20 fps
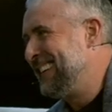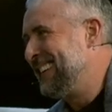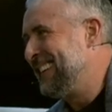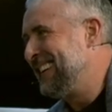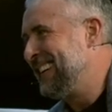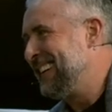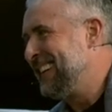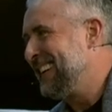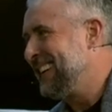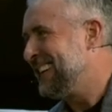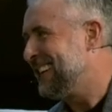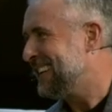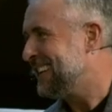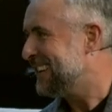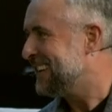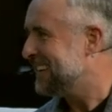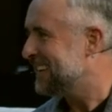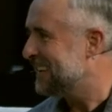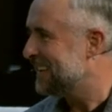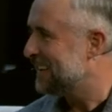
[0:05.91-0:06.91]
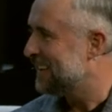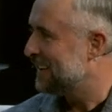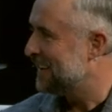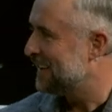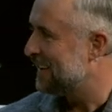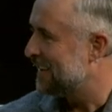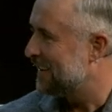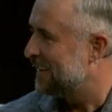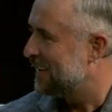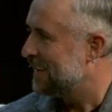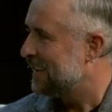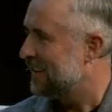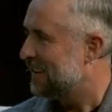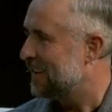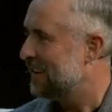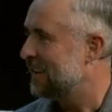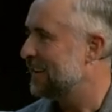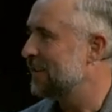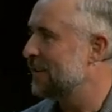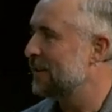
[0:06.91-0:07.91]

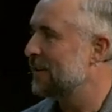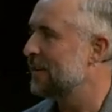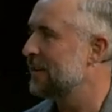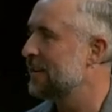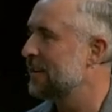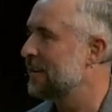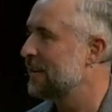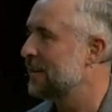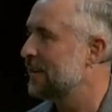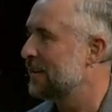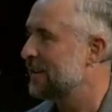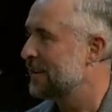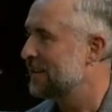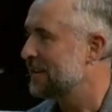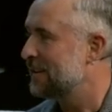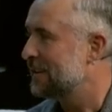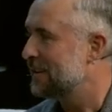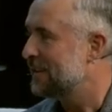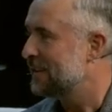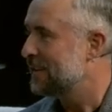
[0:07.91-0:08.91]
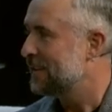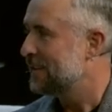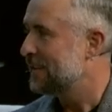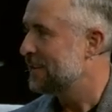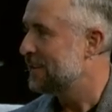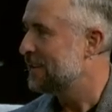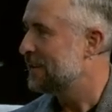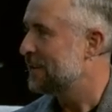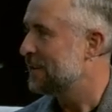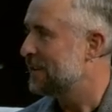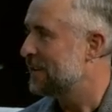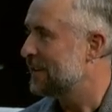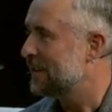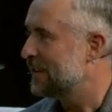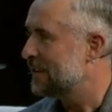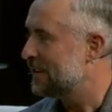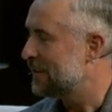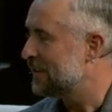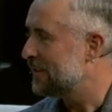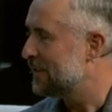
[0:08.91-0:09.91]

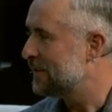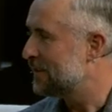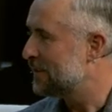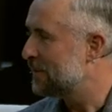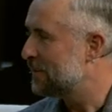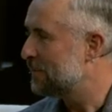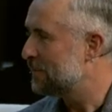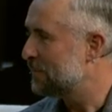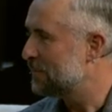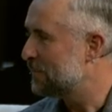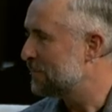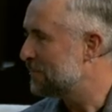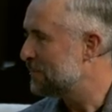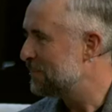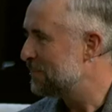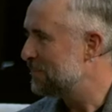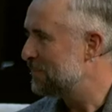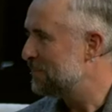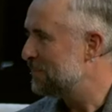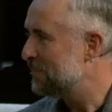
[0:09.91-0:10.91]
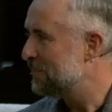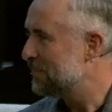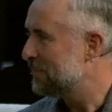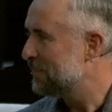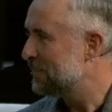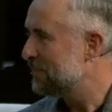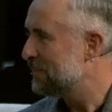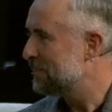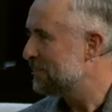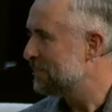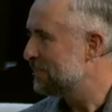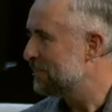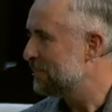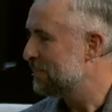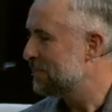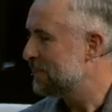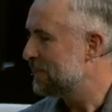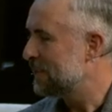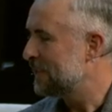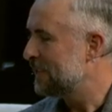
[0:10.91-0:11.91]

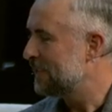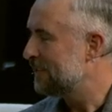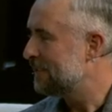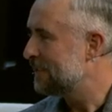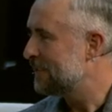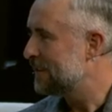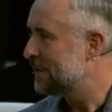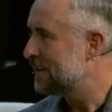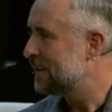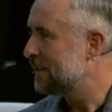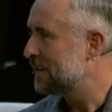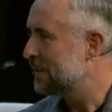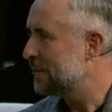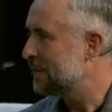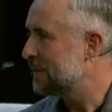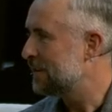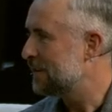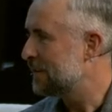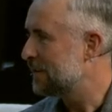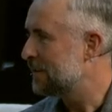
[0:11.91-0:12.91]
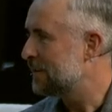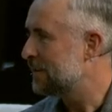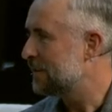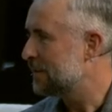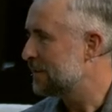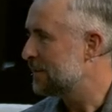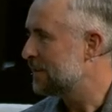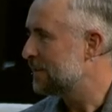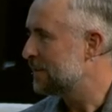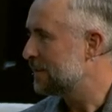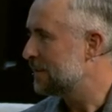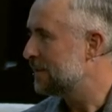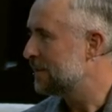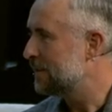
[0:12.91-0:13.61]
(silent)